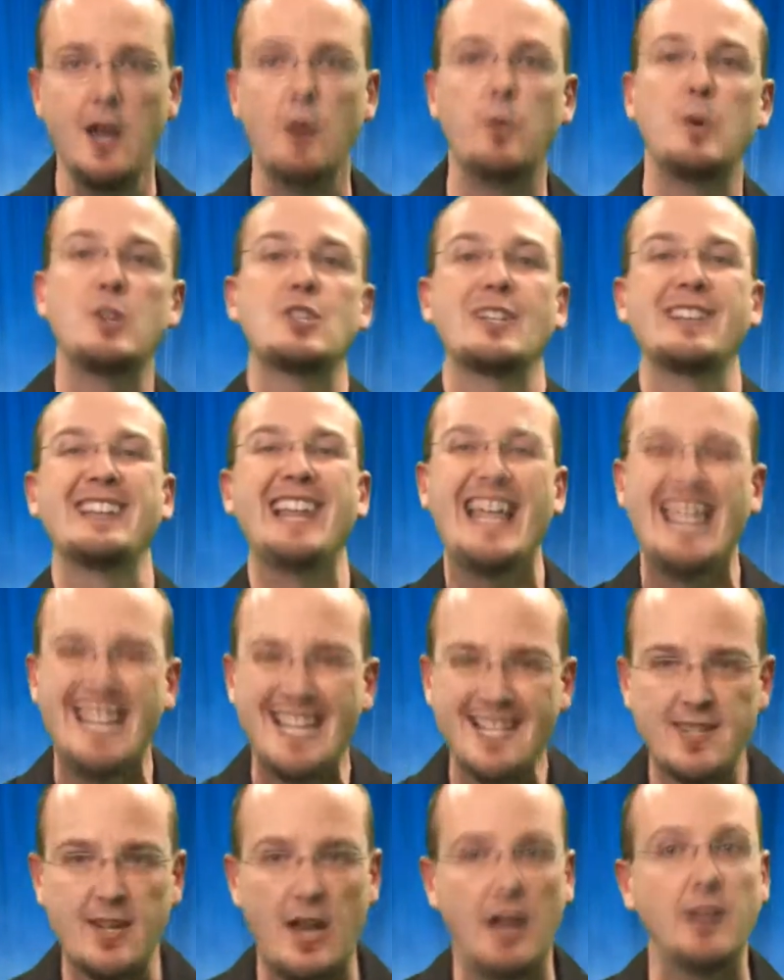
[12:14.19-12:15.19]
which led
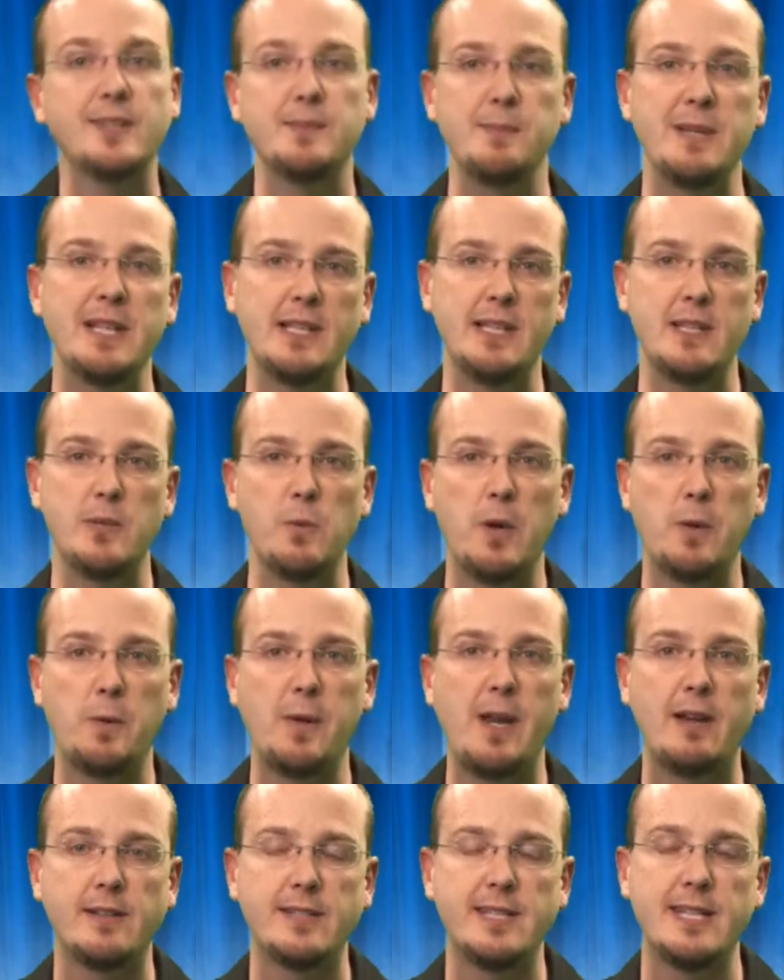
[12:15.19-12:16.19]
us ultimately to where
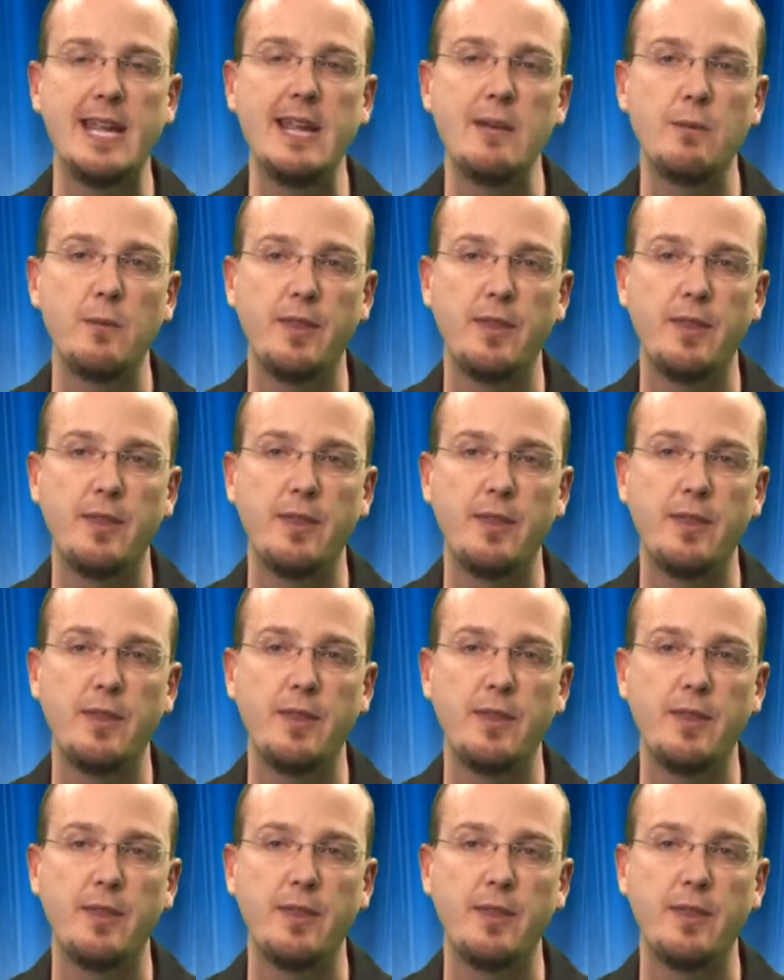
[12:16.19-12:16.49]
we are today